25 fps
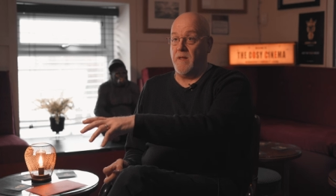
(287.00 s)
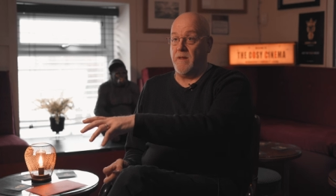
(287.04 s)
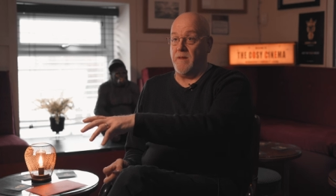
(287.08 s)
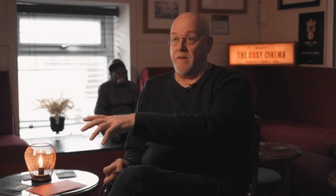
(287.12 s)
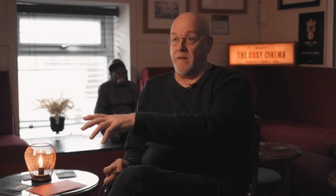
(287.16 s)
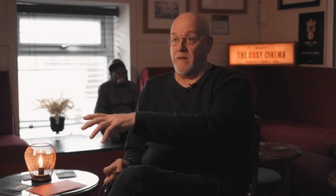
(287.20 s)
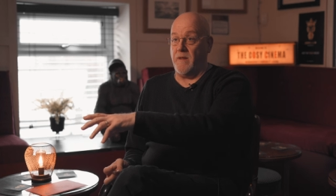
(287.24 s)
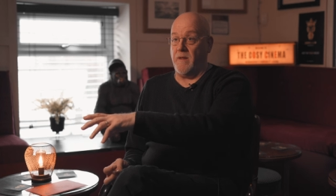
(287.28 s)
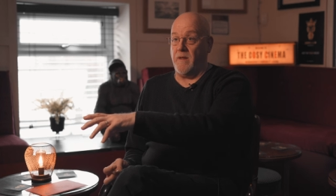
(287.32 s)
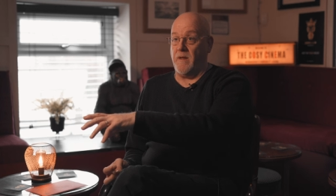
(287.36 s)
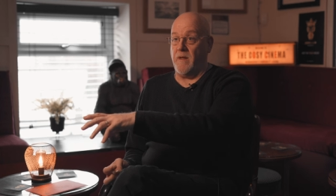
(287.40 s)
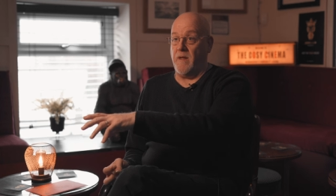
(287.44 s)

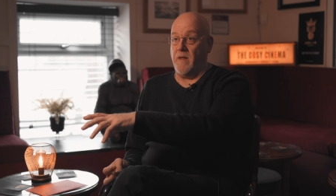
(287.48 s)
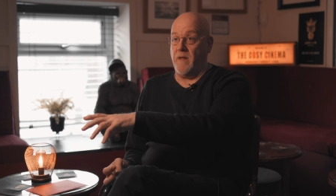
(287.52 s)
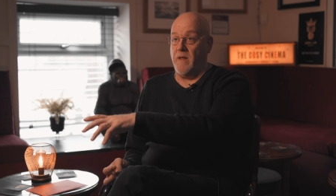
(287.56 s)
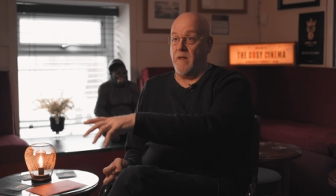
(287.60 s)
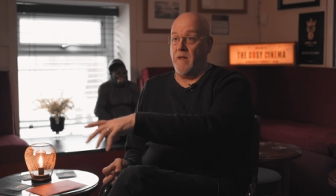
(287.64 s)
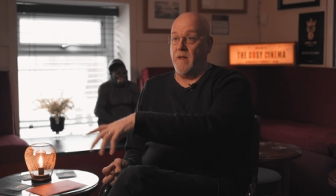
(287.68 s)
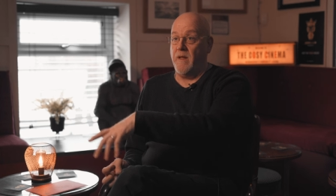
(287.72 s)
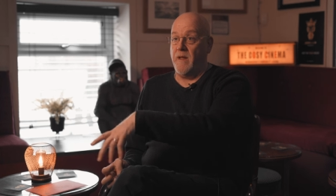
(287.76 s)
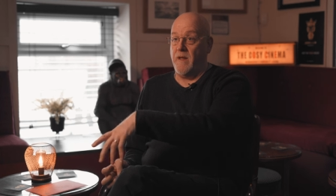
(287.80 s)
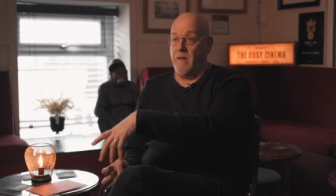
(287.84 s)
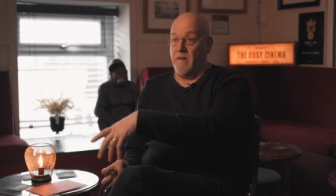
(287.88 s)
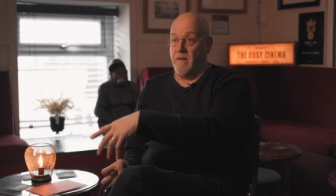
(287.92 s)
the
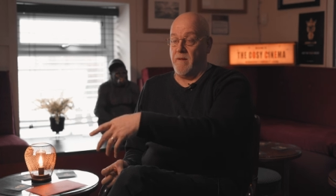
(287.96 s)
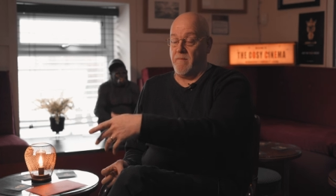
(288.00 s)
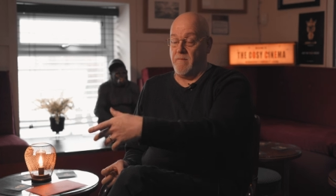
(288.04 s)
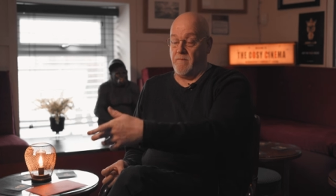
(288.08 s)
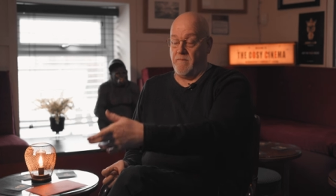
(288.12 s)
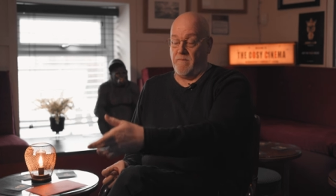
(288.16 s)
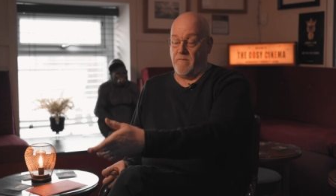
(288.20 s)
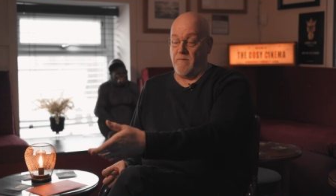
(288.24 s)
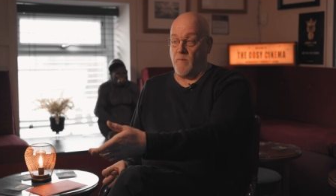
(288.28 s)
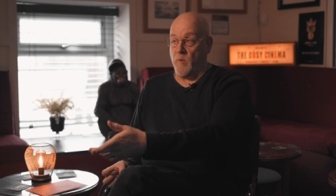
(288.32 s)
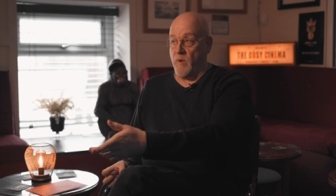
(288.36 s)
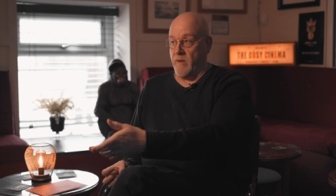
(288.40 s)

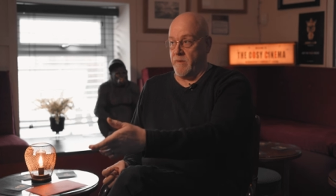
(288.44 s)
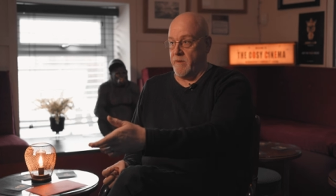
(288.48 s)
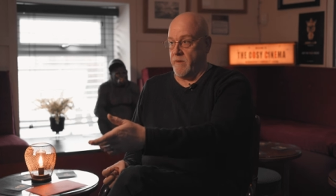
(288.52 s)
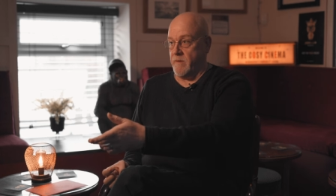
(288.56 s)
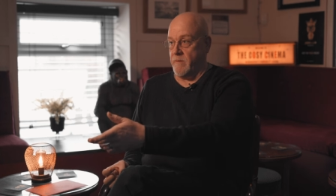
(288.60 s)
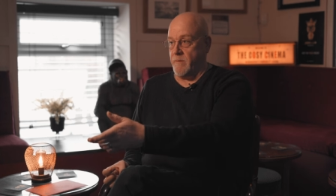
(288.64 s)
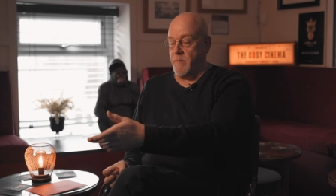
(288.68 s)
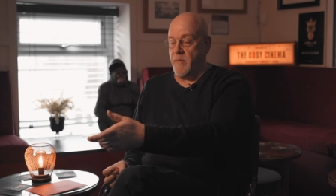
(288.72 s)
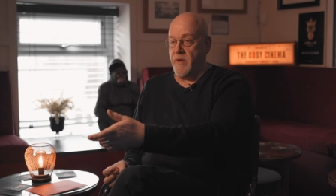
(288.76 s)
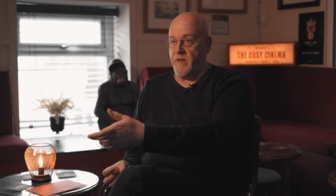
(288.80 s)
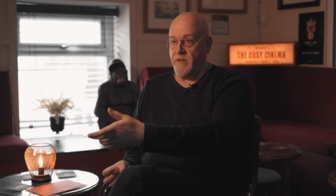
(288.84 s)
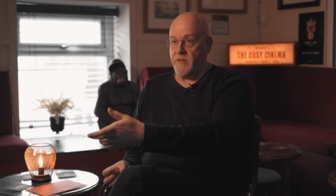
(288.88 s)

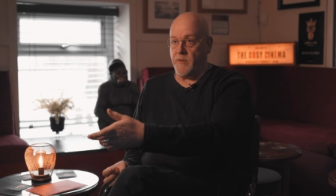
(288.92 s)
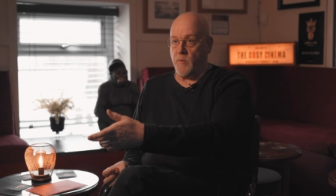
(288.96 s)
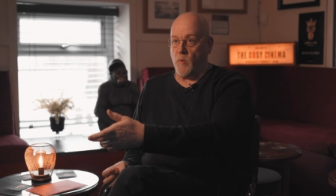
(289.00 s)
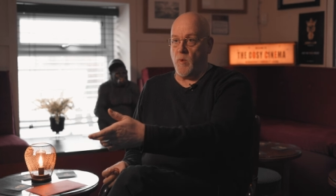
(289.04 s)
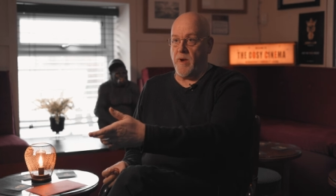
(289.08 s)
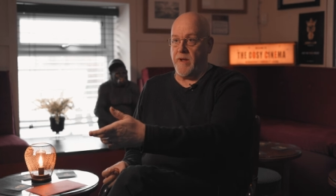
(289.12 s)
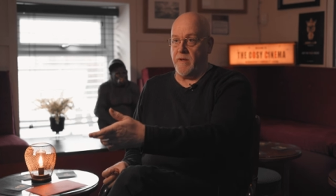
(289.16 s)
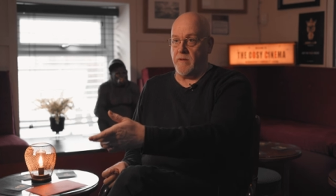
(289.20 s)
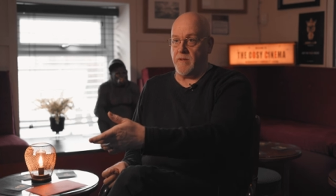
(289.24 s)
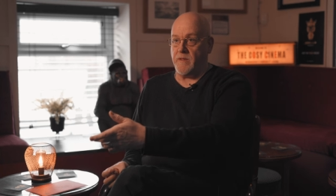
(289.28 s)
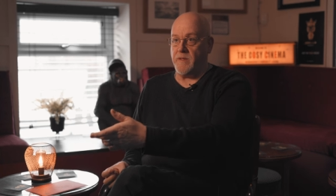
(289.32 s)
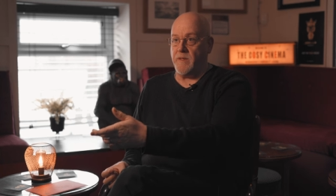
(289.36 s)
Prince of
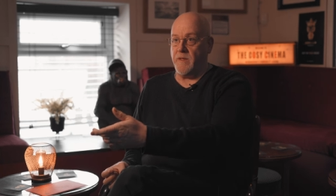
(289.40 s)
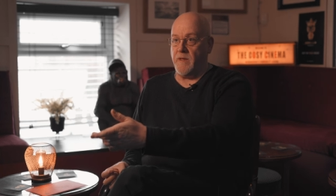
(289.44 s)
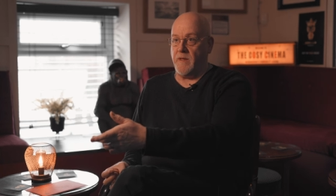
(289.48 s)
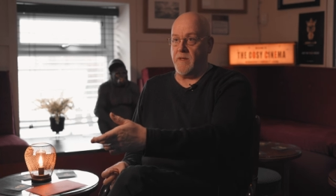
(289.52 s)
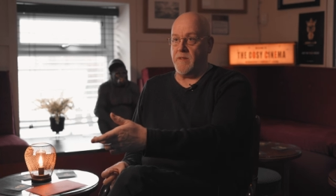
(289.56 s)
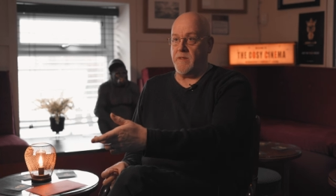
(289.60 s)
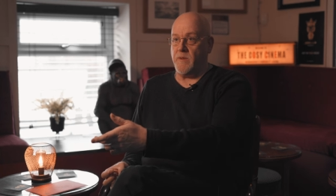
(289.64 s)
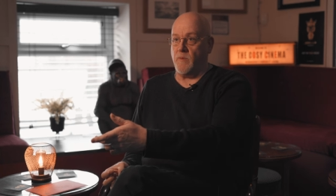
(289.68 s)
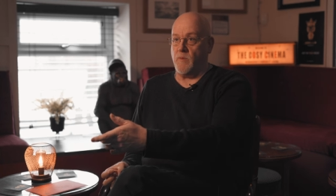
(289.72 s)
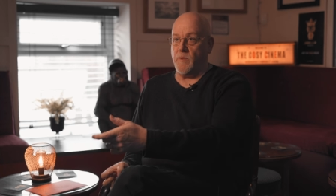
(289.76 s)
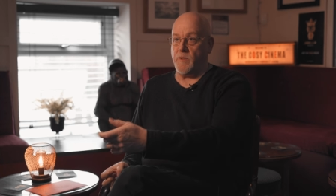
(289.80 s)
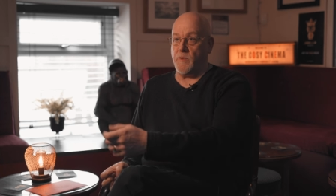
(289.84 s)
Wales
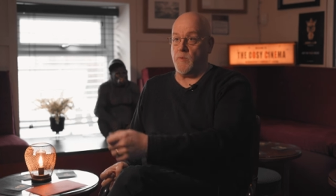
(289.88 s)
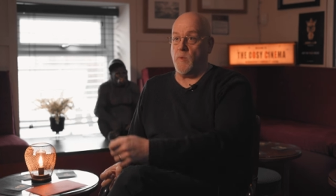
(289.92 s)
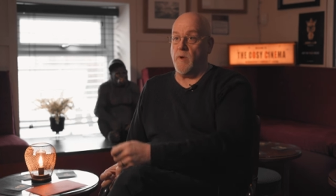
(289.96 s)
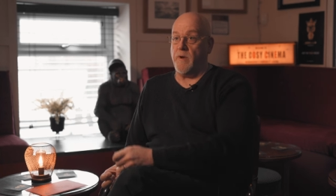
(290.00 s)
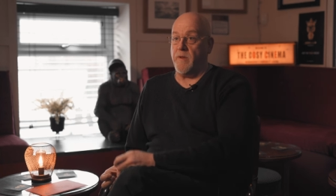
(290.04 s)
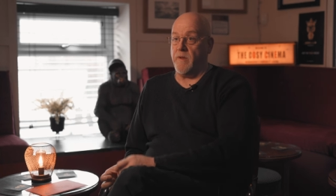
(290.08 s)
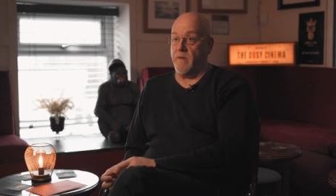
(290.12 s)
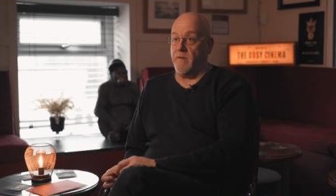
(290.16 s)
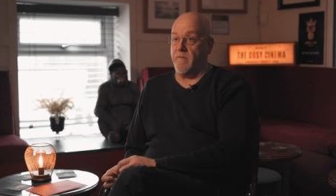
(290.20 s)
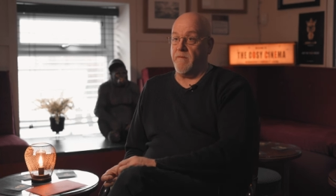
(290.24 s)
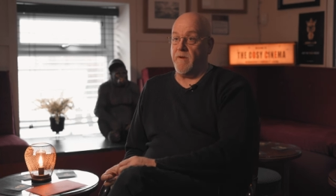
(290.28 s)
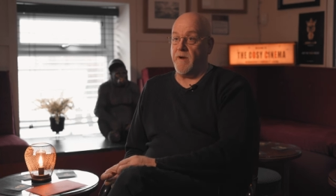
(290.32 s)
Theatre was one
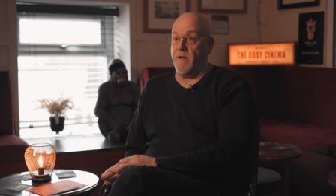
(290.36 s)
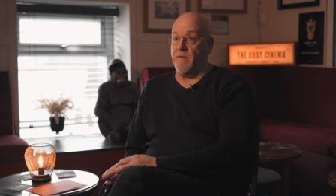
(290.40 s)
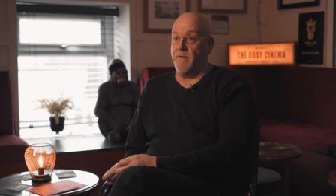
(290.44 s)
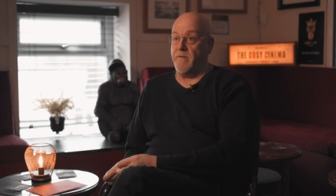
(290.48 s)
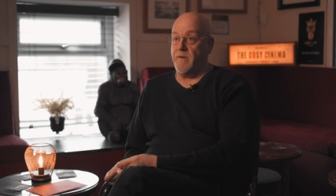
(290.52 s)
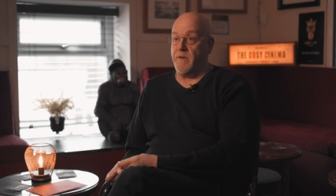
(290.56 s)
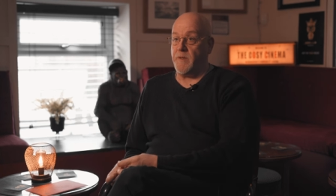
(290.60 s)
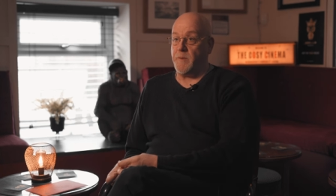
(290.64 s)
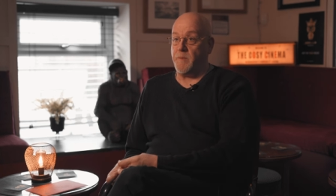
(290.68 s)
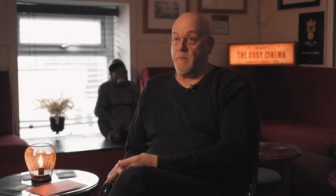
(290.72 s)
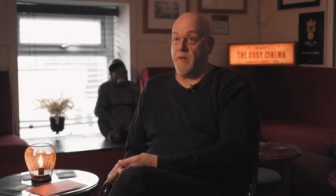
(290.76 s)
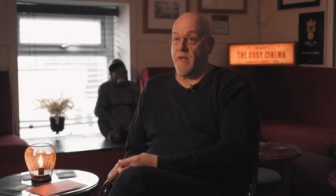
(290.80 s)
of the very
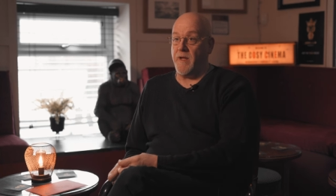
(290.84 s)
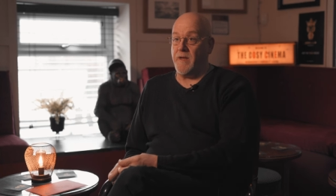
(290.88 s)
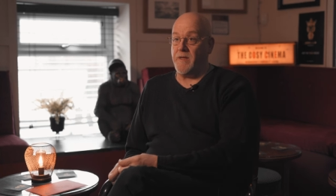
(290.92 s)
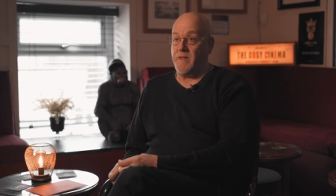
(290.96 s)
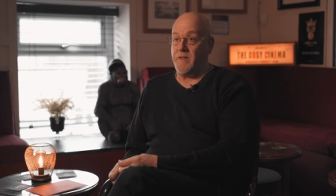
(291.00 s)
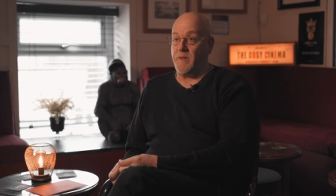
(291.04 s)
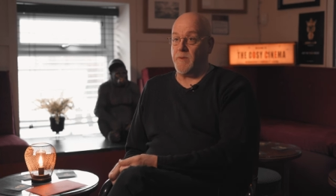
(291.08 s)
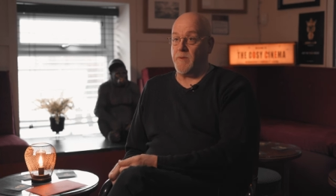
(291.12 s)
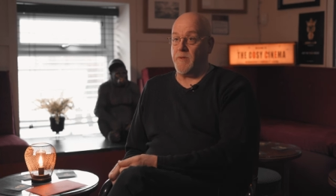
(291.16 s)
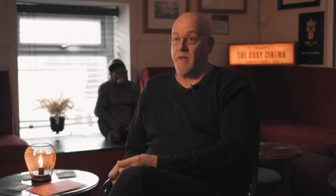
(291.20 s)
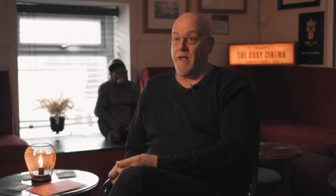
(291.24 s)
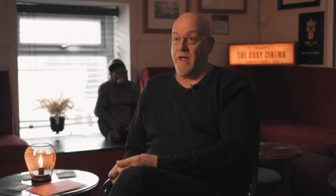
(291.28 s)
first
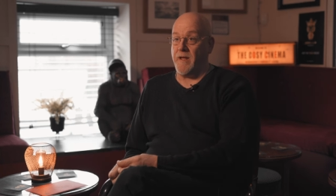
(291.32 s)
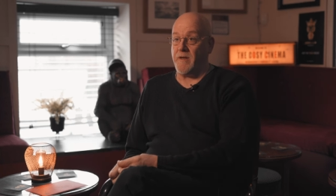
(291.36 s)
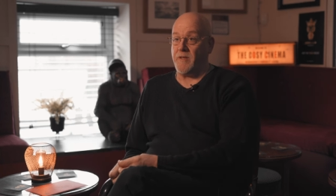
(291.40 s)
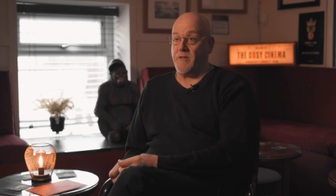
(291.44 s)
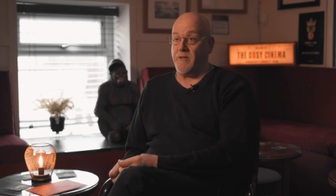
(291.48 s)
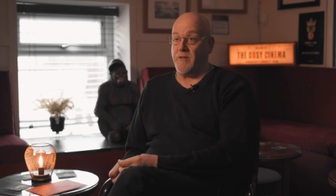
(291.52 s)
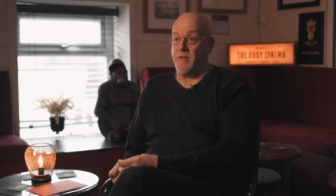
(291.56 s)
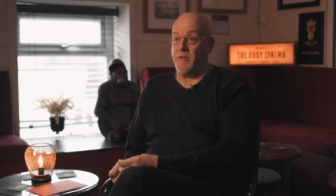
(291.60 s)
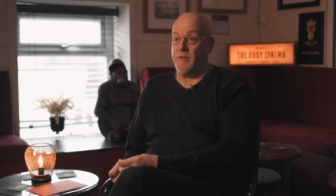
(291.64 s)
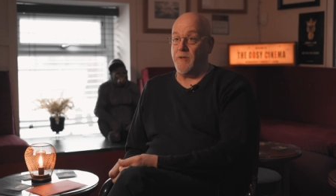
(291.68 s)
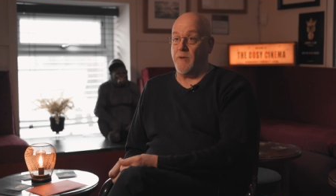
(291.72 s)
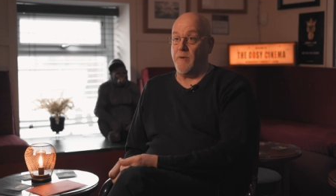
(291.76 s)
places they
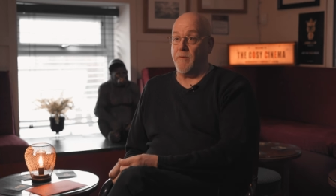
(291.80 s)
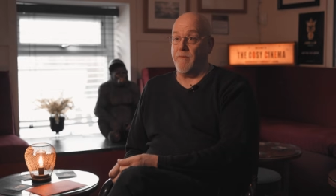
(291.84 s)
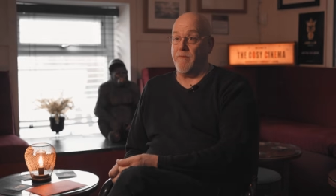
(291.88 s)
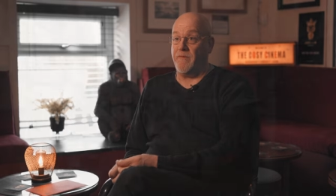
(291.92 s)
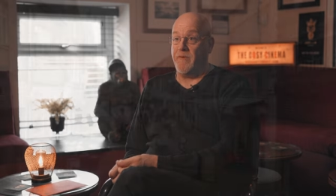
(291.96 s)
actually showed